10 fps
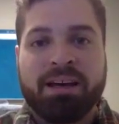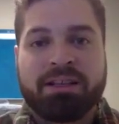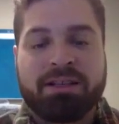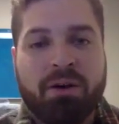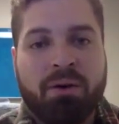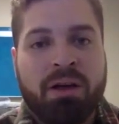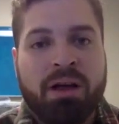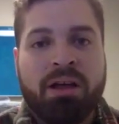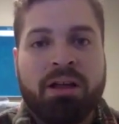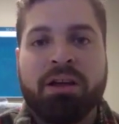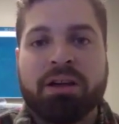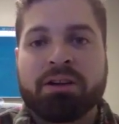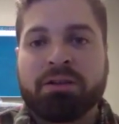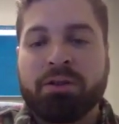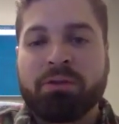So
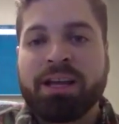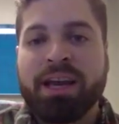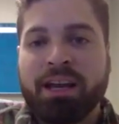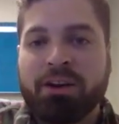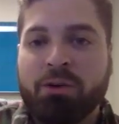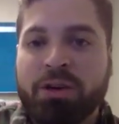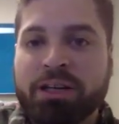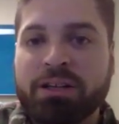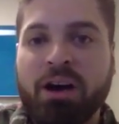the 3 categories